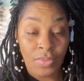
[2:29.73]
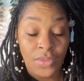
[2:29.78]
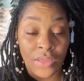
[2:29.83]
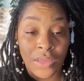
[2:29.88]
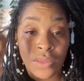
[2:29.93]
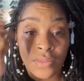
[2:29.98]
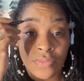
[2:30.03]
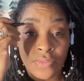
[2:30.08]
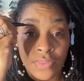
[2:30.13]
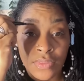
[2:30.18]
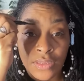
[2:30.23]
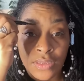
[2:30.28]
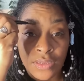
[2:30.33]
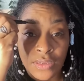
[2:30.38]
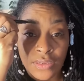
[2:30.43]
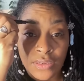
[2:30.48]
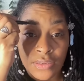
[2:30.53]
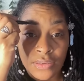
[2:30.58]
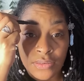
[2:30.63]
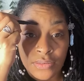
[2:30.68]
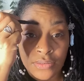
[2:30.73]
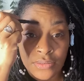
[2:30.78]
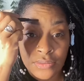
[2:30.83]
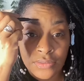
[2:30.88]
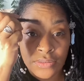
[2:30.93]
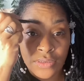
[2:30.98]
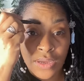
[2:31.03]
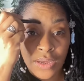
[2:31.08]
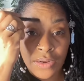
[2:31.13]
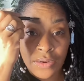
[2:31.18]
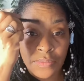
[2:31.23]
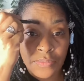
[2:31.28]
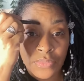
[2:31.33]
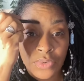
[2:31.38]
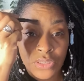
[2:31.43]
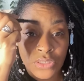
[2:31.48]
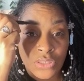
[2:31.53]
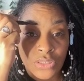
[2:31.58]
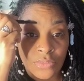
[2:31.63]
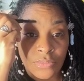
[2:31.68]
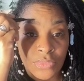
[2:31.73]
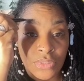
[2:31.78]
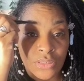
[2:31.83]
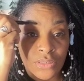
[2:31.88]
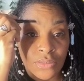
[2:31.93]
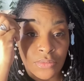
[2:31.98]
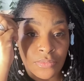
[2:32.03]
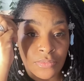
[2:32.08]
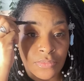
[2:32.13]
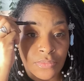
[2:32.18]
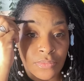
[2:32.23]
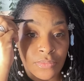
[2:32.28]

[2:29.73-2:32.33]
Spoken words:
And then kind of brush them up.